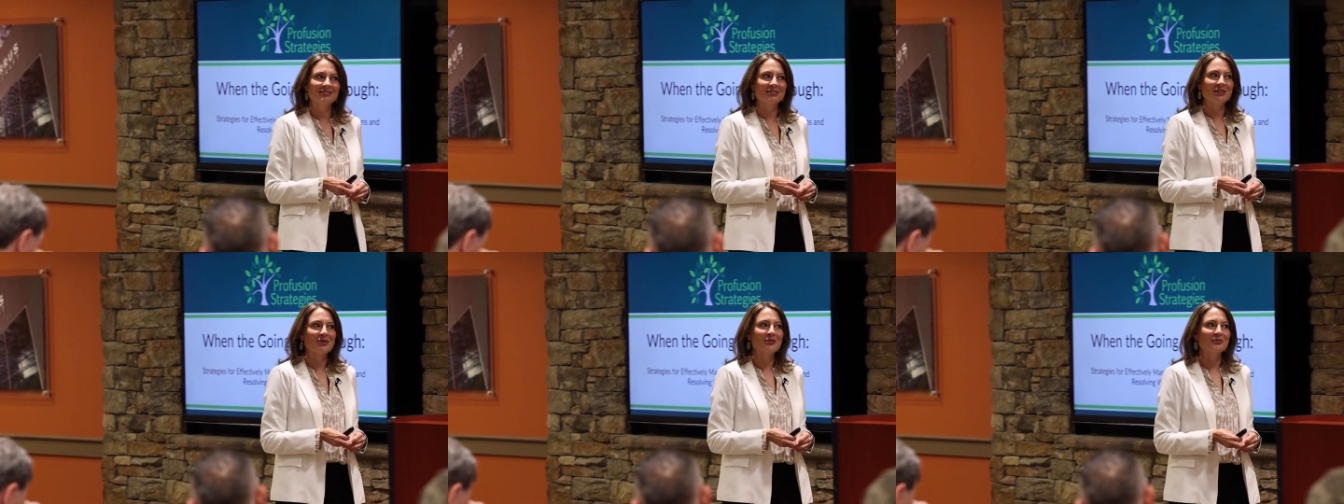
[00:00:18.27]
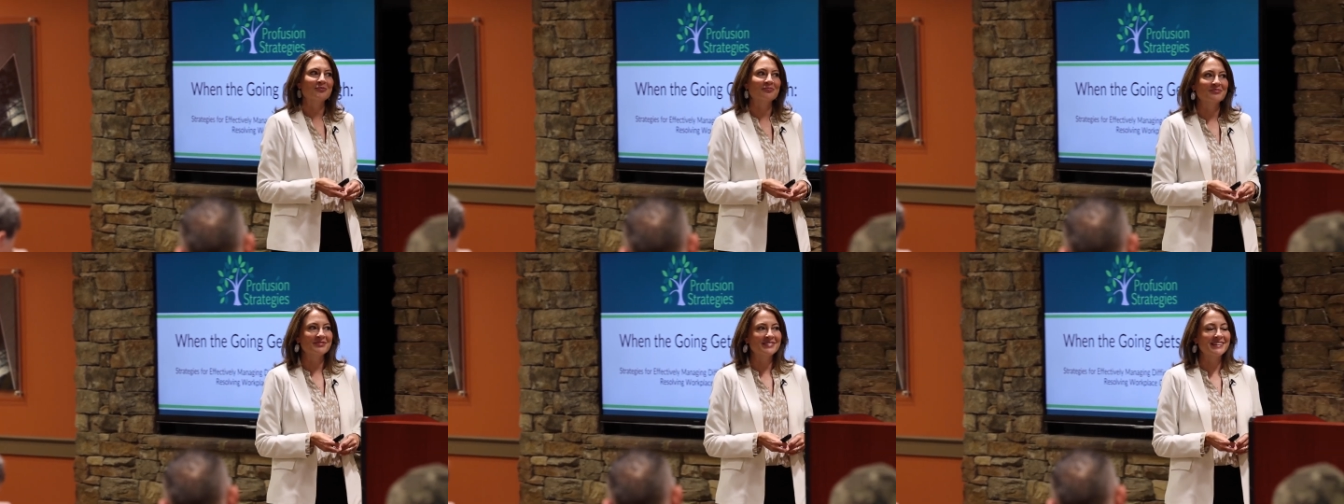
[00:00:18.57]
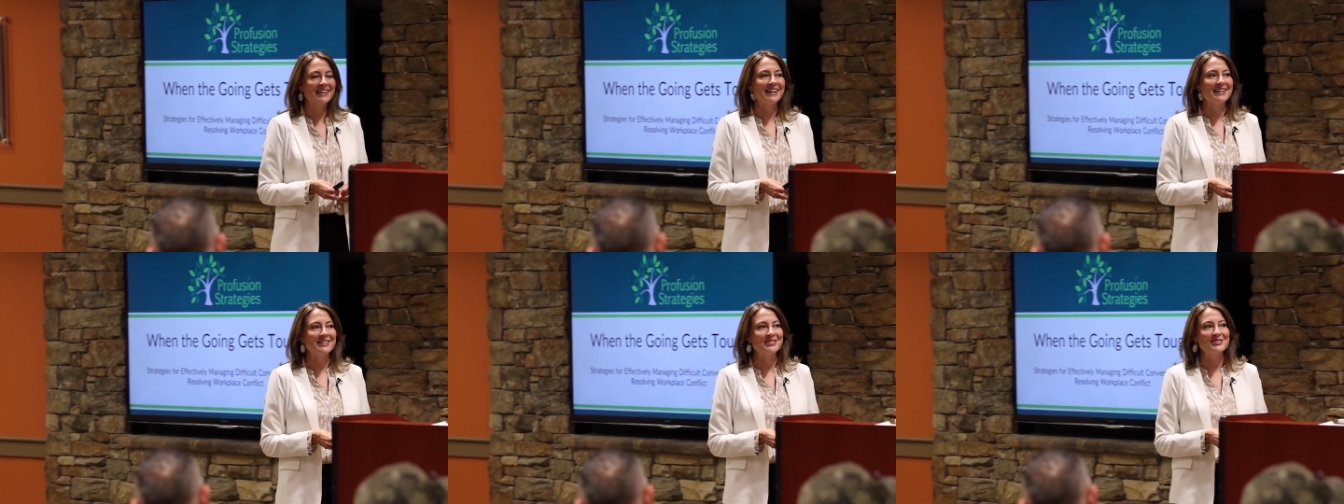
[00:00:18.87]
So,
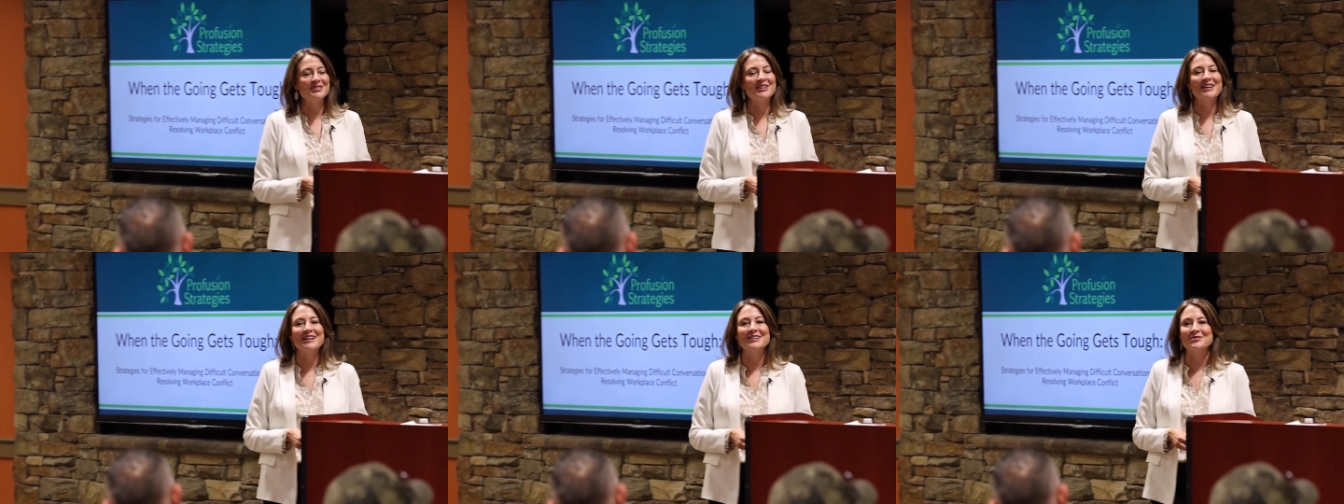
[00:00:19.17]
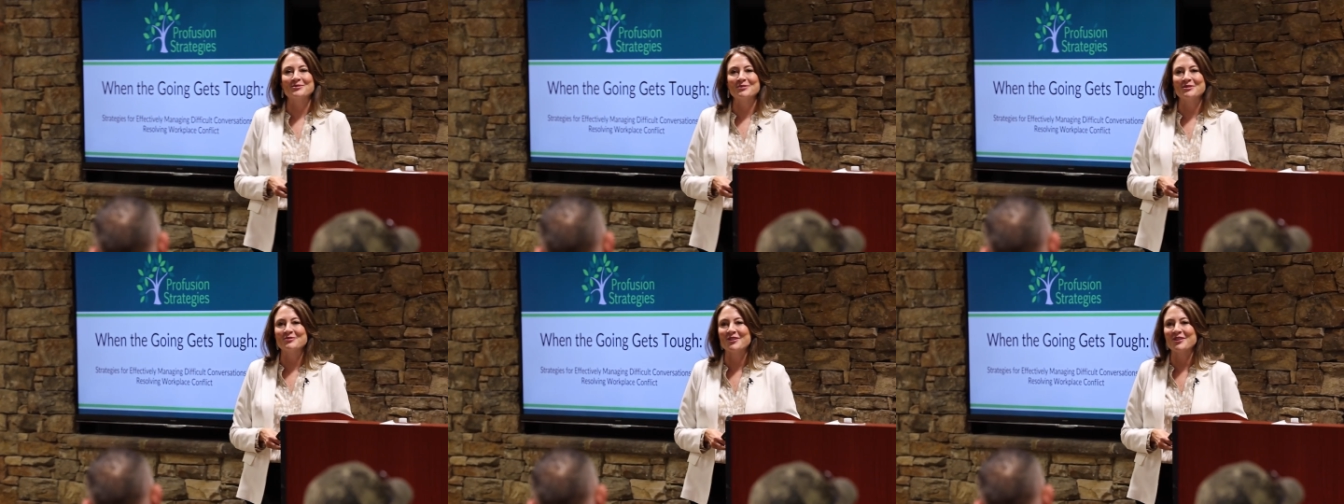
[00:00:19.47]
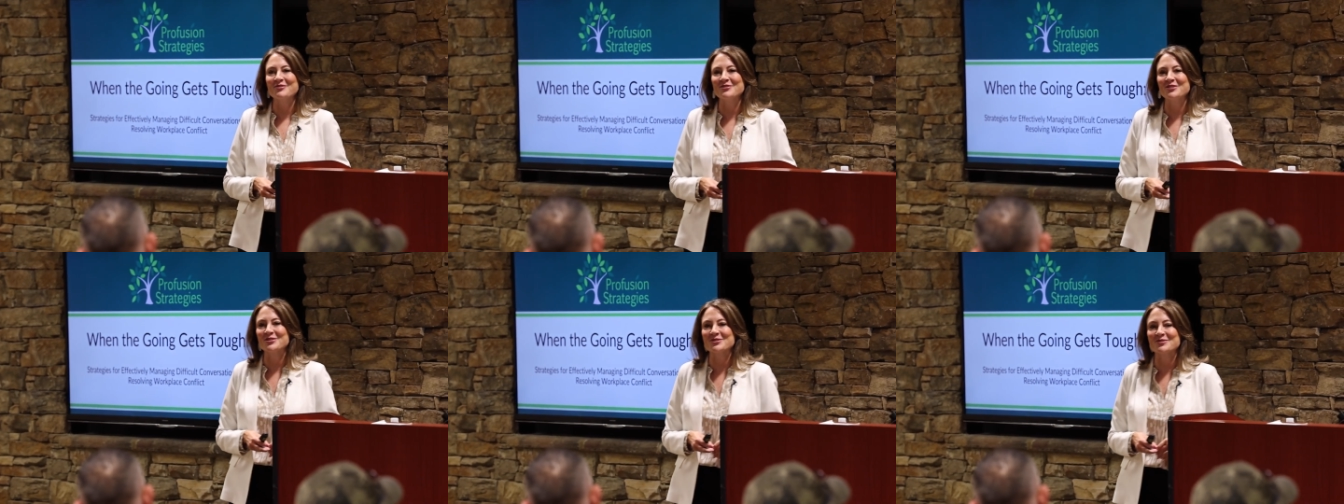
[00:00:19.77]
yay. Yay,
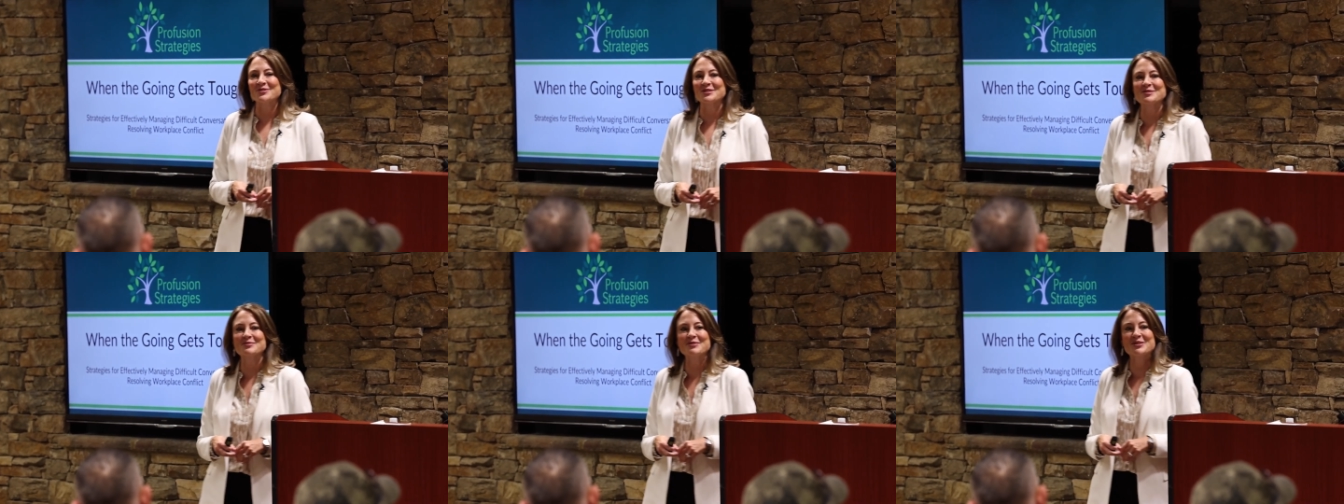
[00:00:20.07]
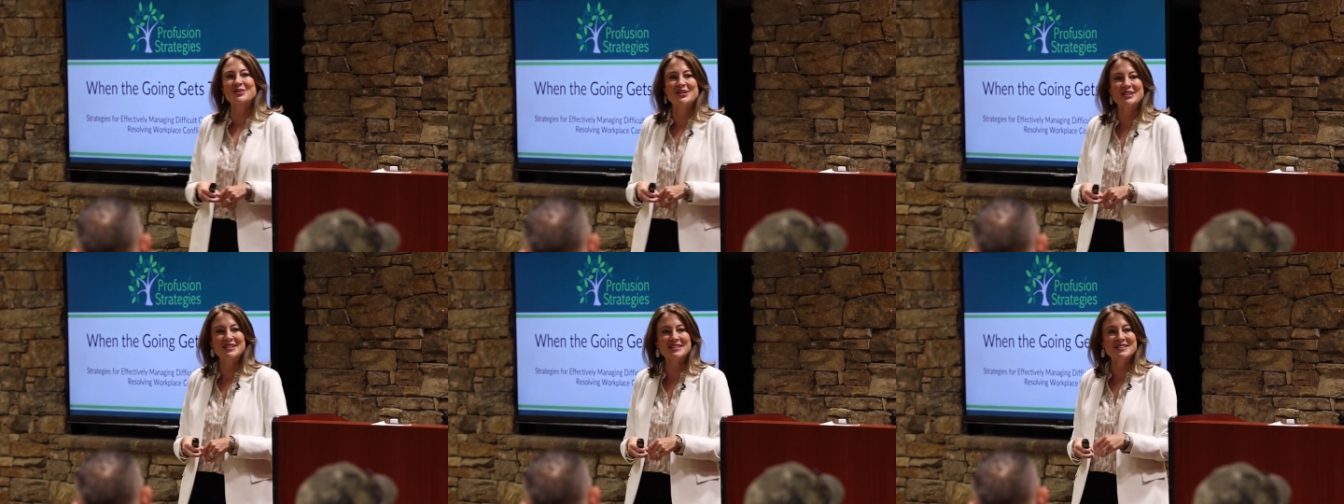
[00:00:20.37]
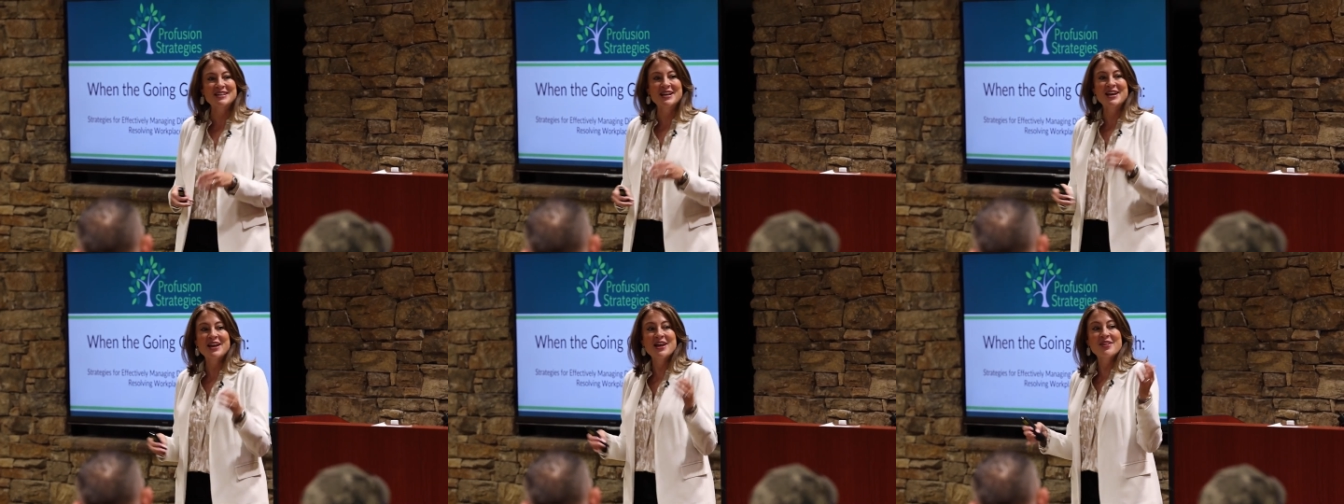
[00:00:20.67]
25 years of experience.